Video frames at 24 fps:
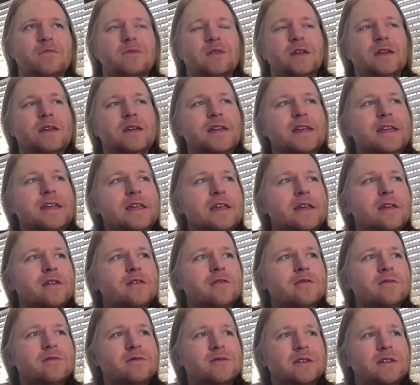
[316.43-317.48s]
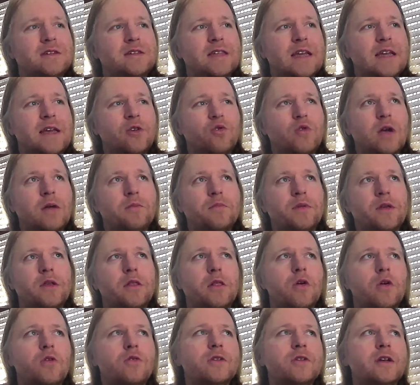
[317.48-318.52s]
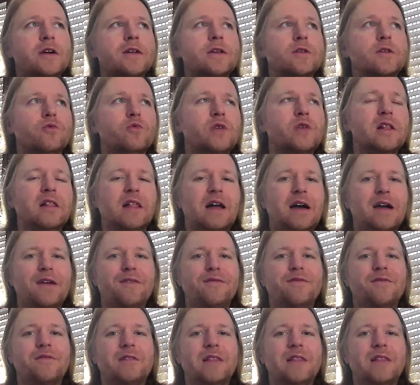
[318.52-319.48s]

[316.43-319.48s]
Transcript: He is a grumpy loner in real life.